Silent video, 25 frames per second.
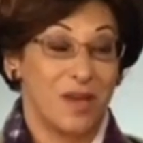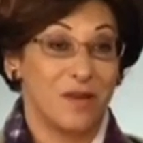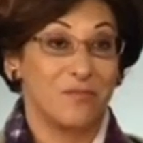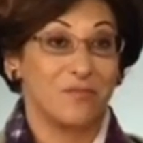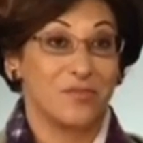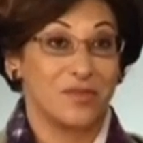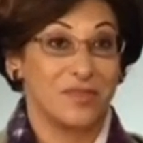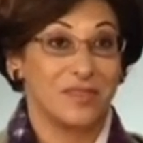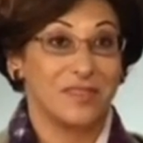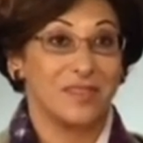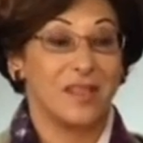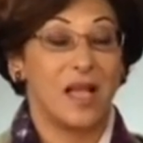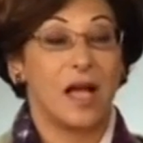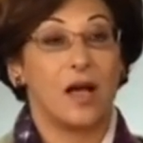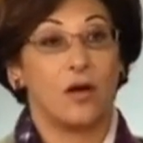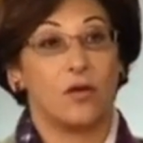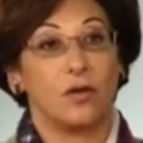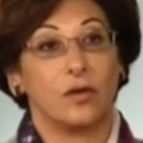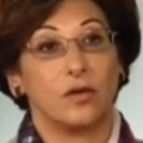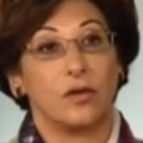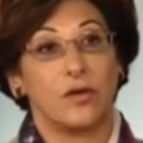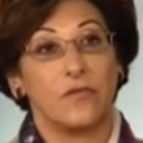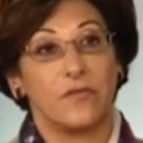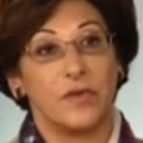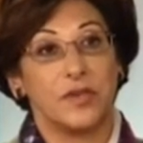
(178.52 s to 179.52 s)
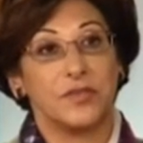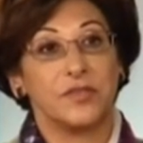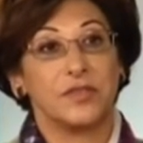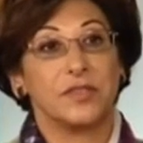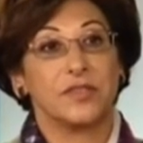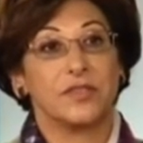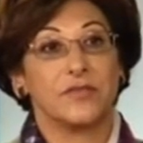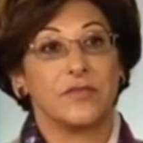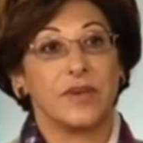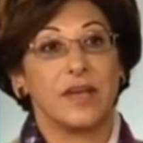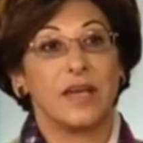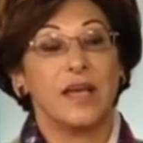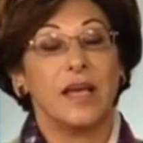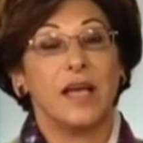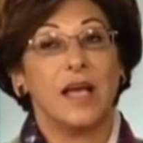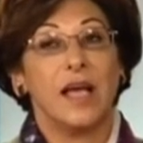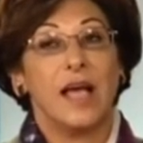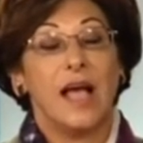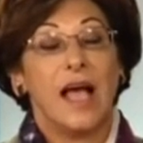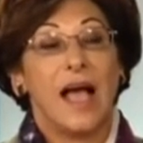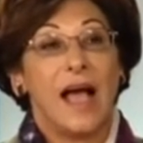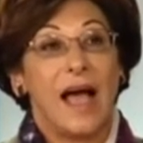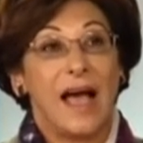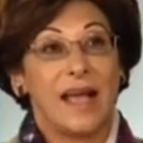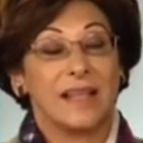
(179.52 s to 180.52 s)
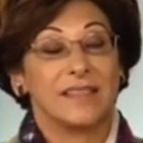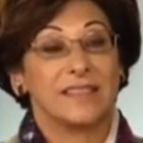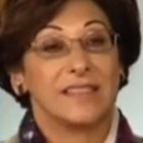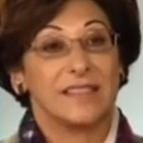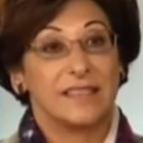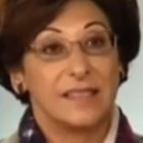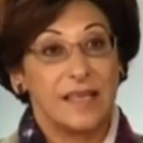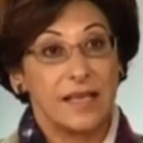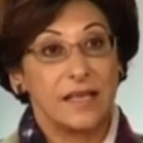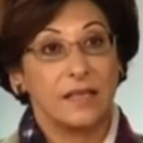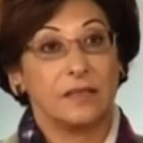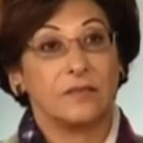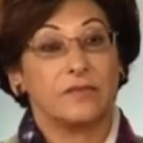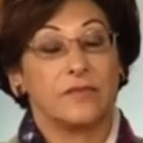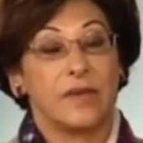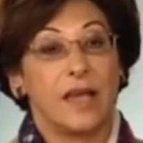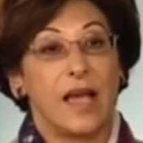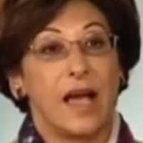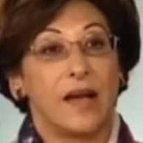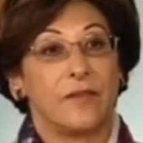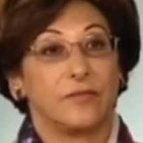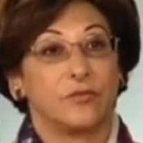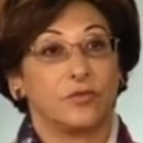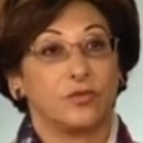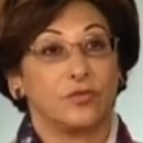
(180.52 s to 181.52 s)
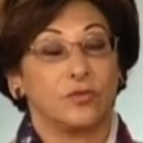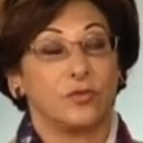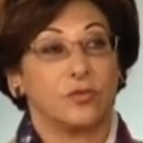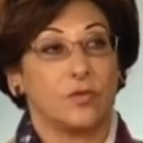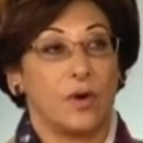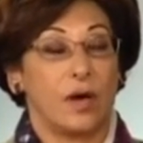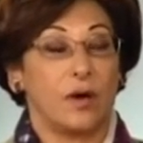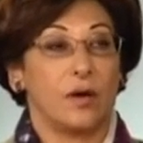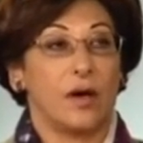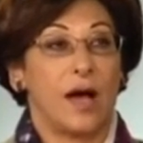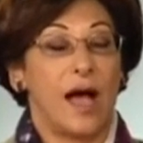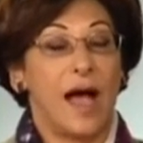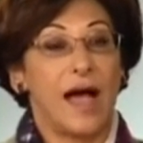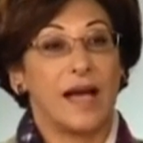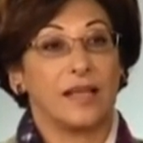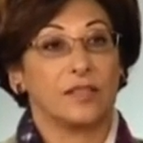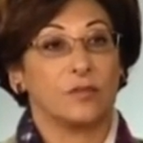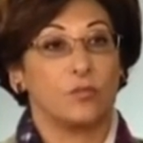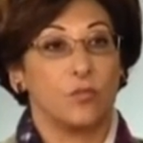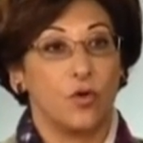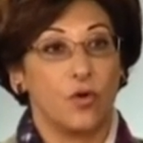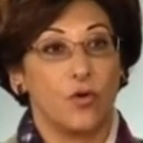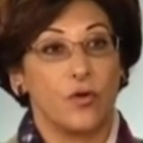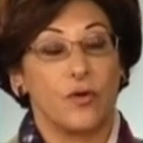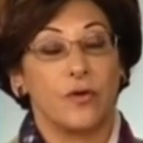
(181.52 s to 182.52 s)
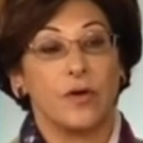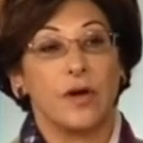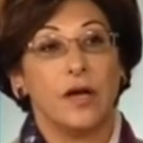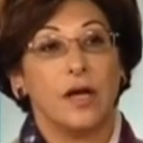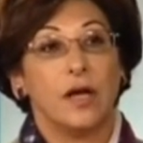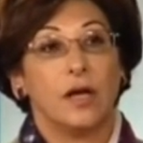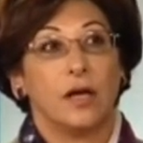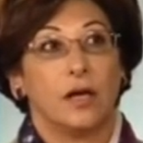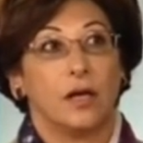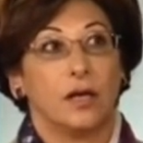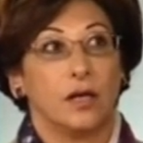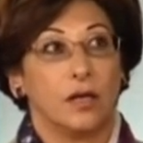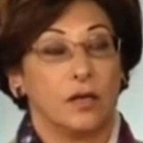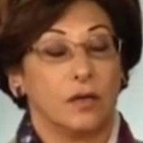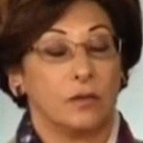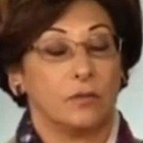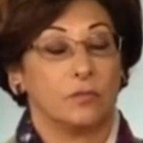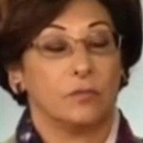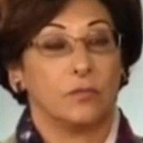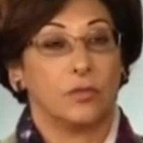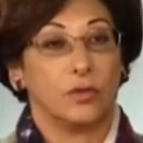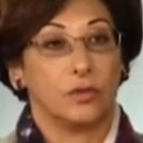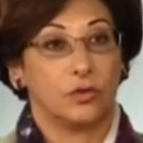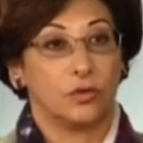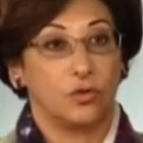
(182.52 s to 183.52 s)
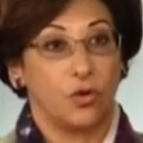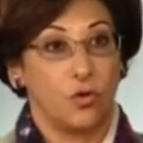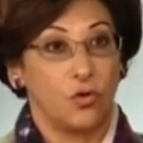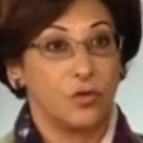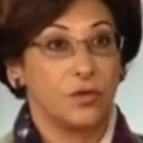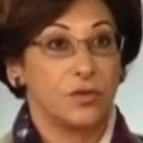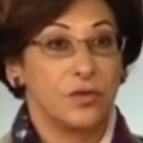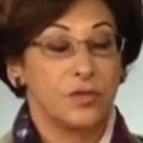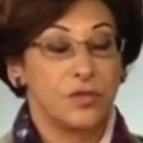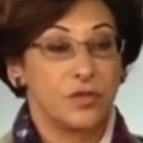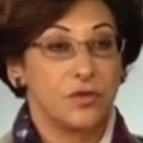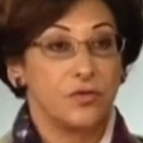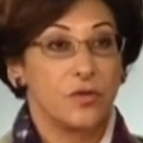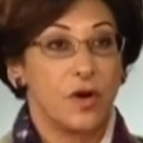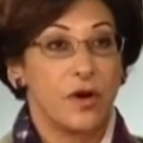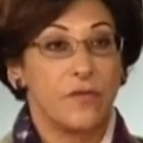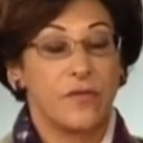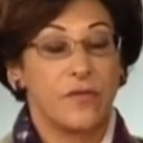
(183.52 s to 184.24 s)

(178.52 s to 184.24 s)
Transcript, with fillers: members now on our registry, and still, we have to uh, add more um, donors to